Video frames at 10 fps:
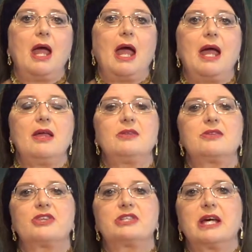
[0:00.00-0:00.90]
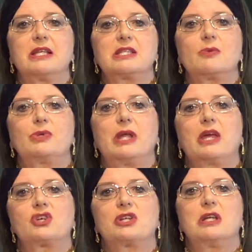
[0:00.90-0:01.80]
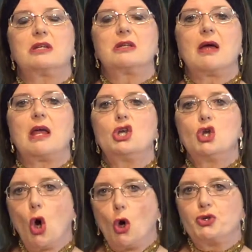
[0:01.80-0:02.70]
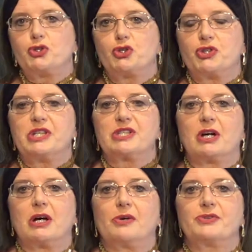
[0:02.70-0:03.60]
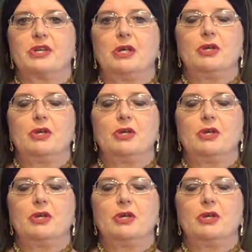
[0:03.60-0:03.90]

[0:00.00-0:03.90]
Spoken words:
and the dancer would actually nod to these styles.